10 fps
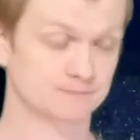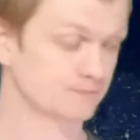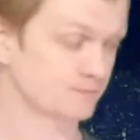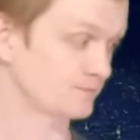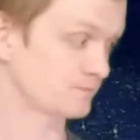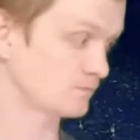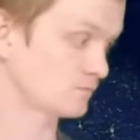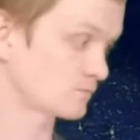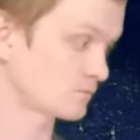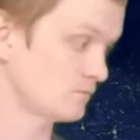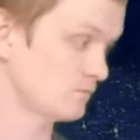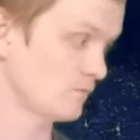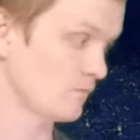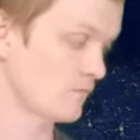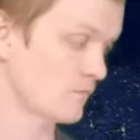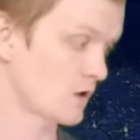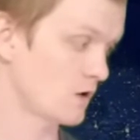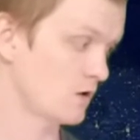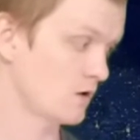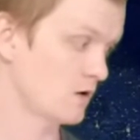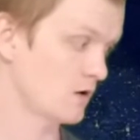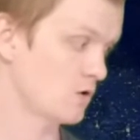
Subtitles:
(no one is talking)